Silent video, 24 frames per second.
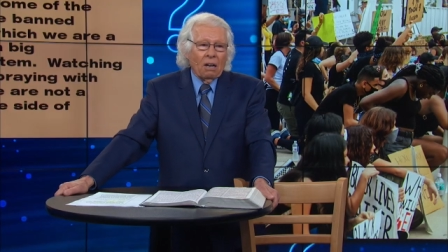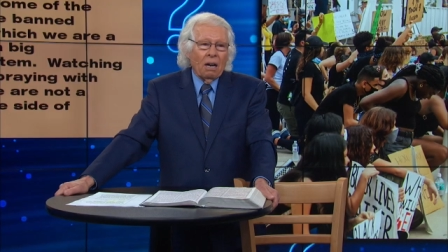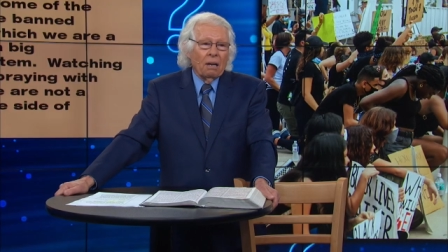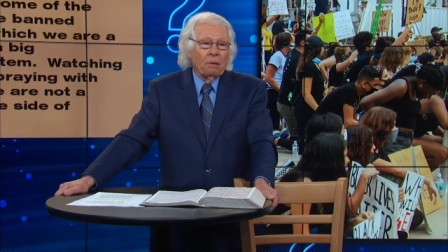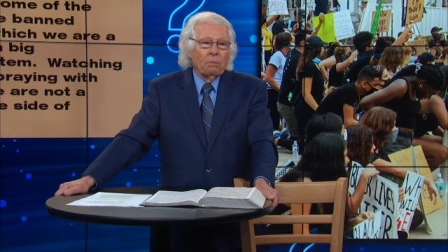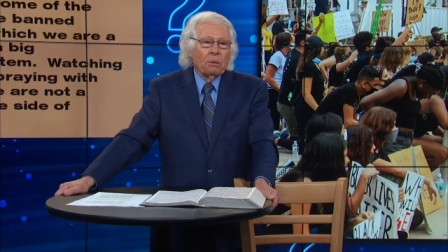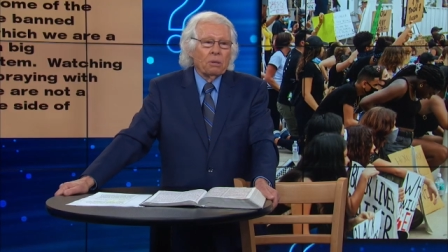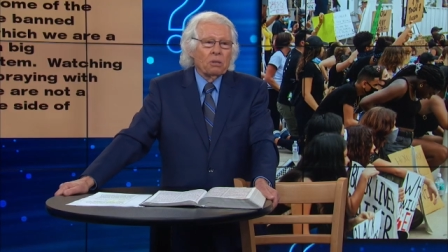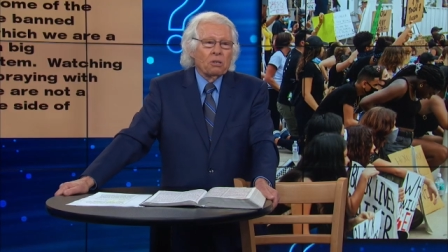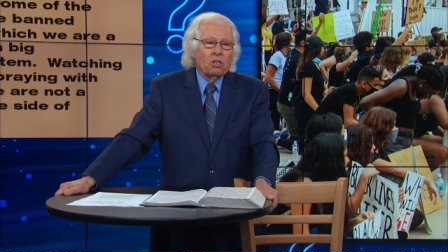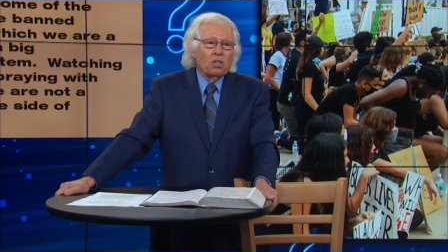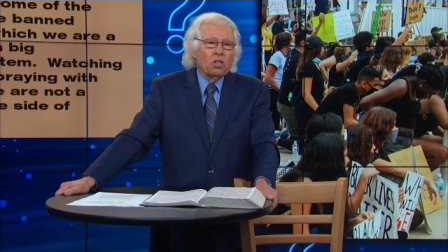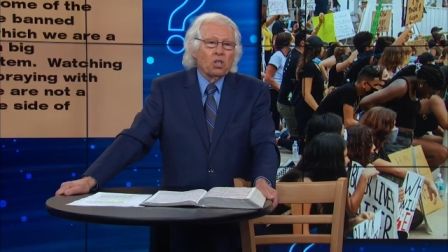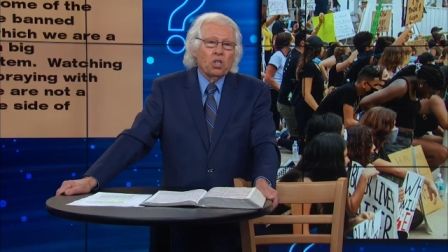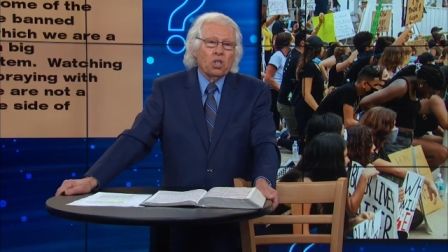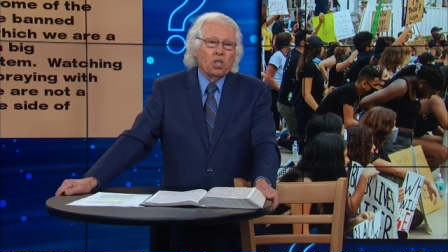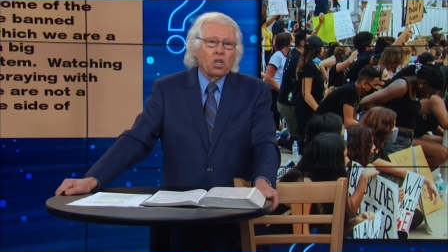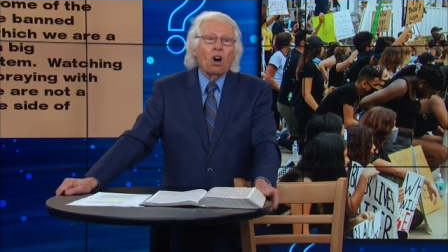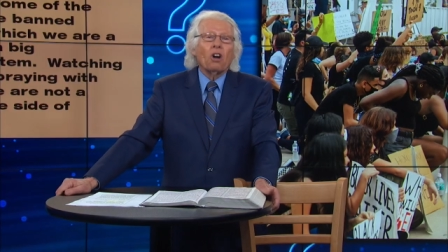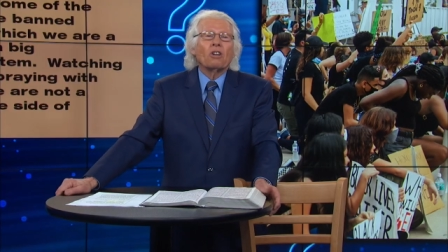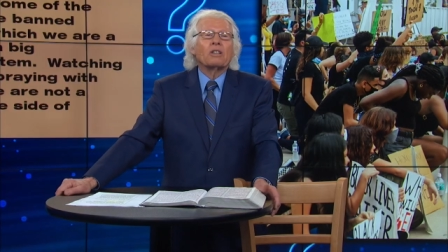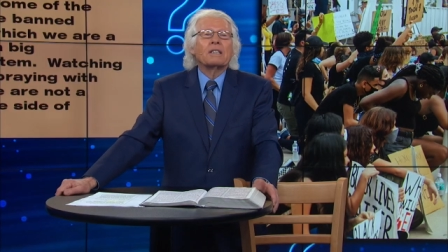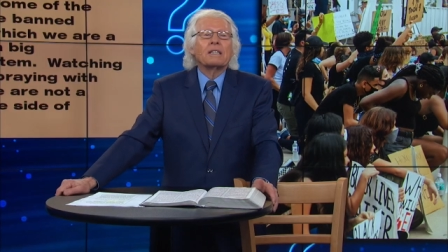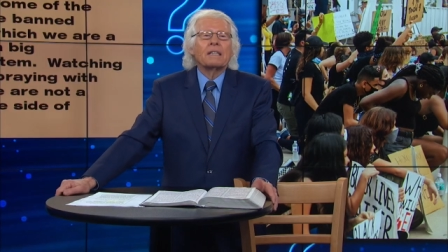I was
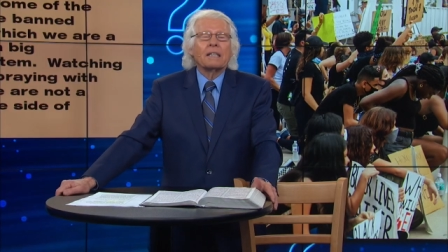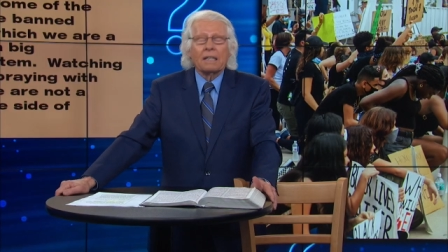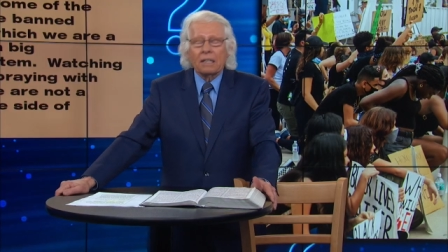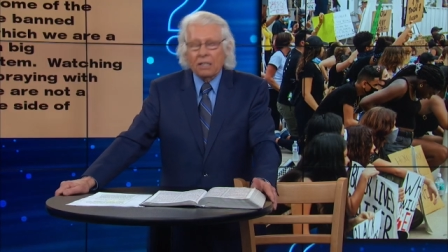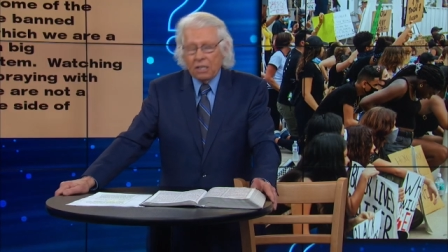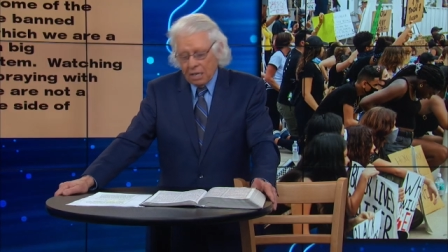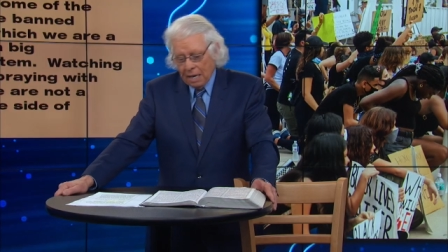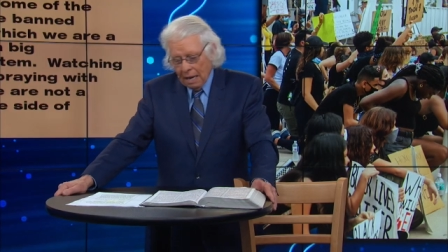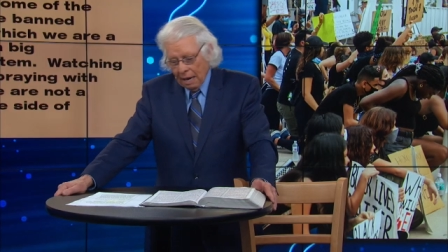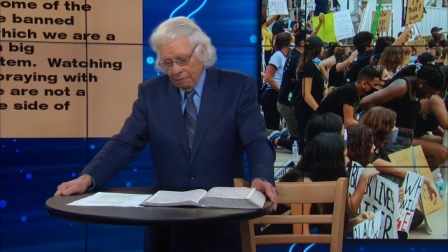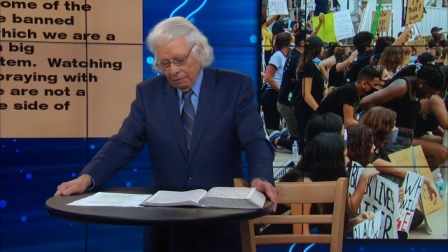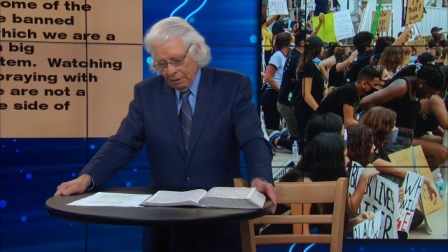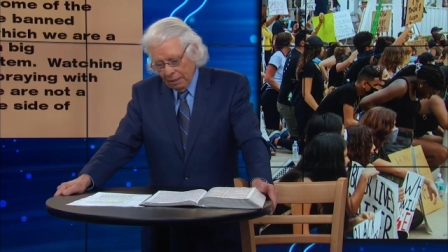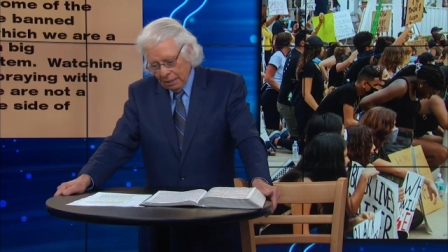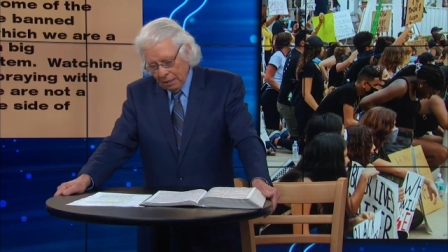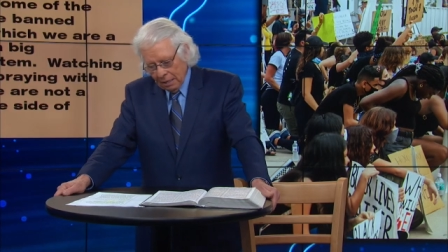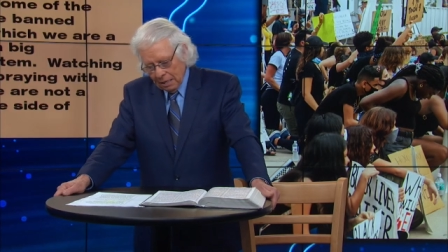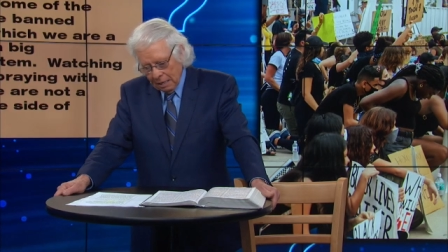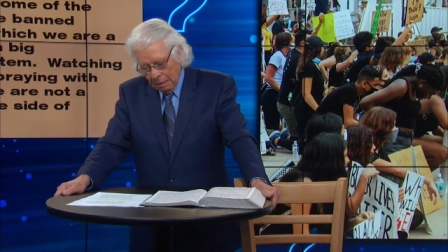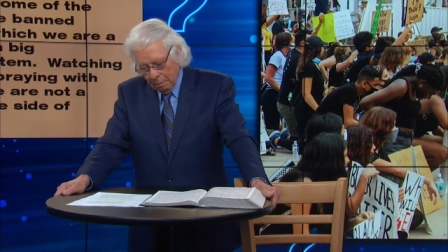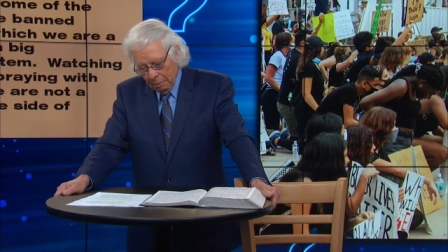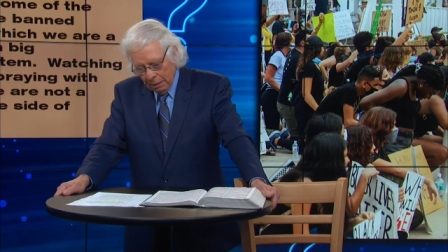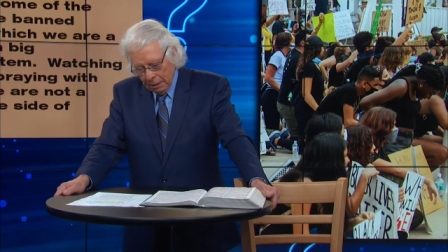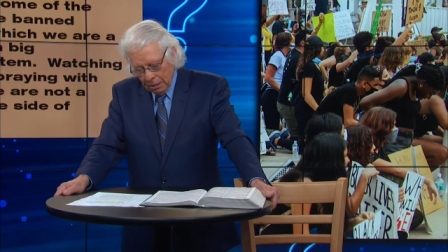shocked to discover that
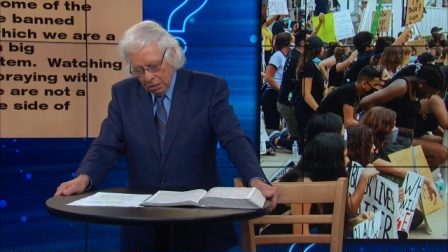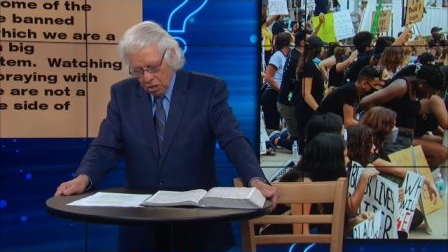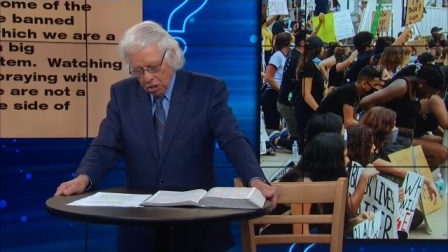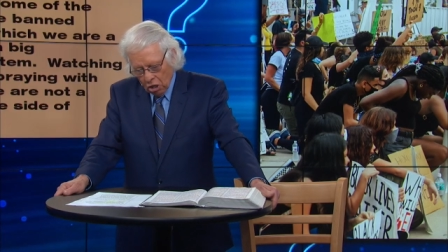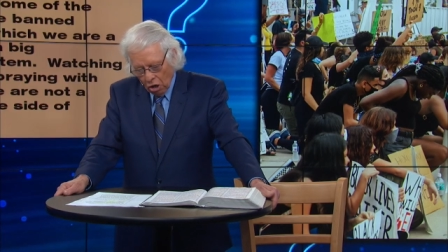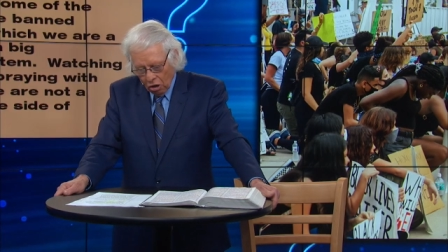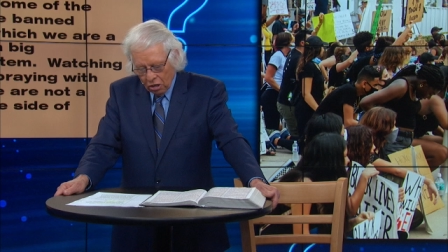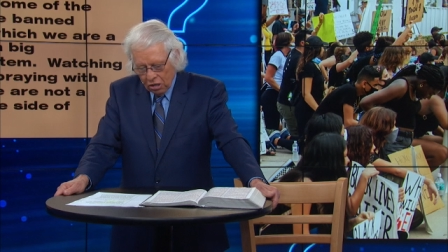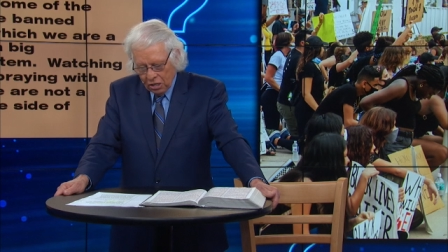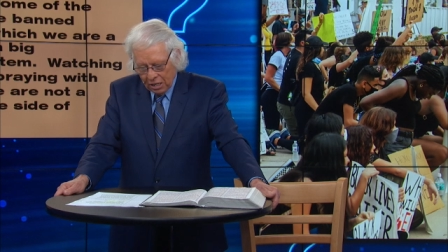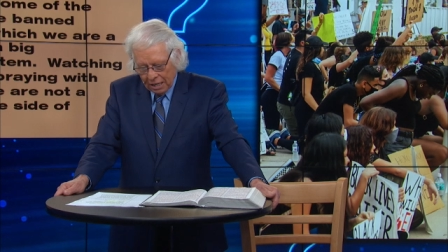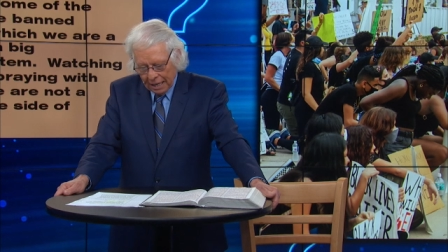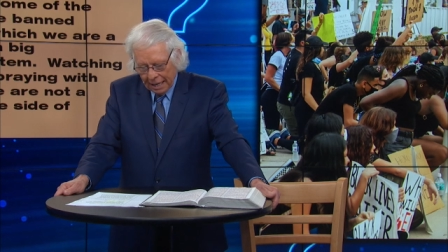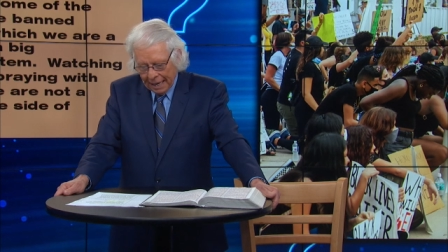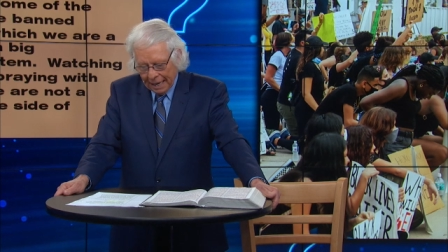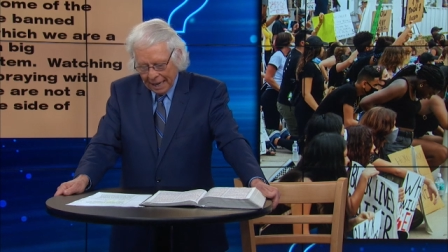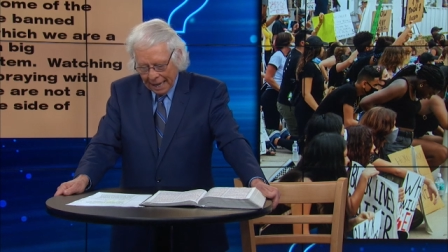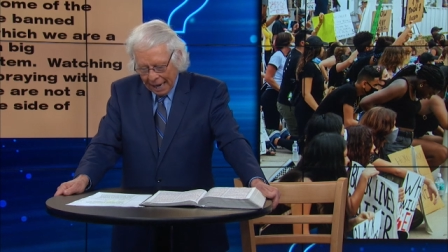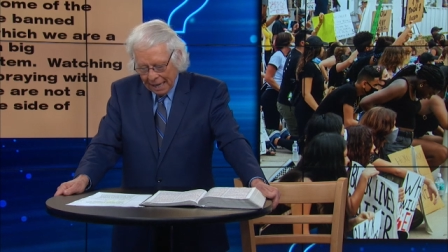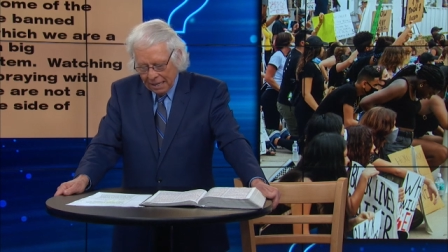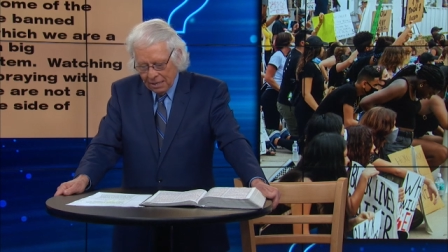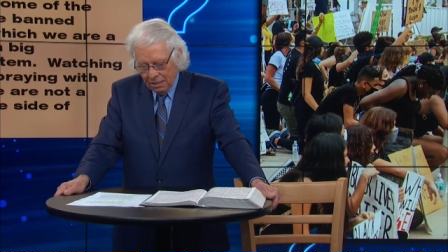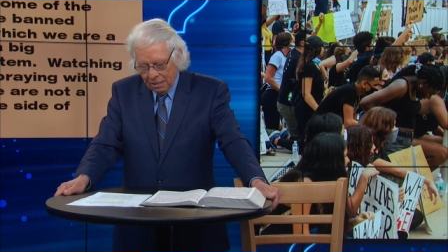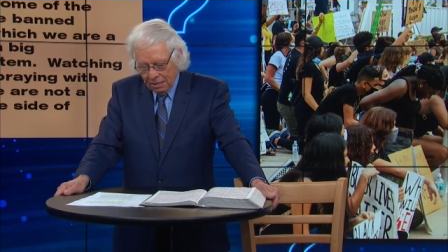some of the toxic
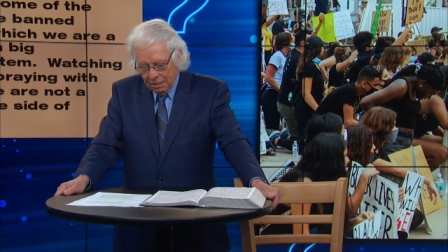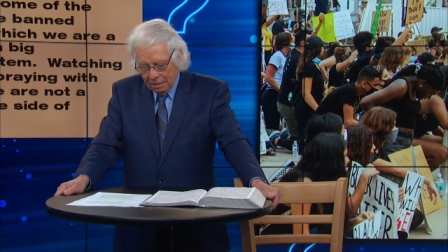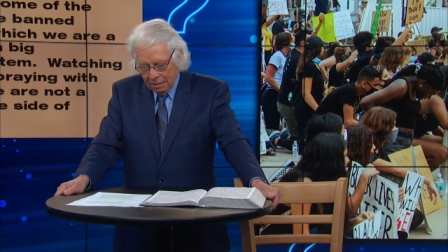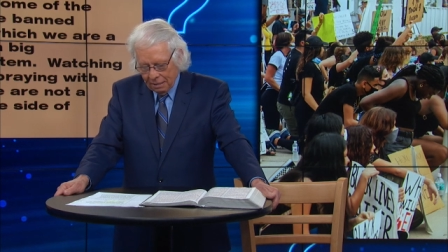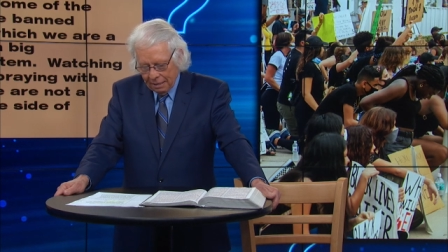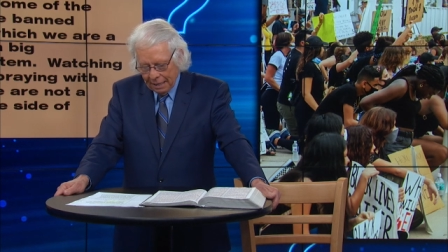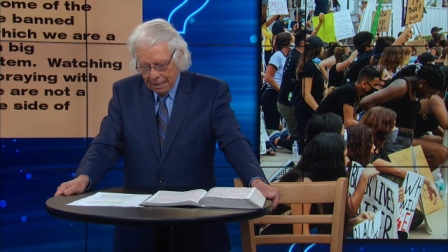gases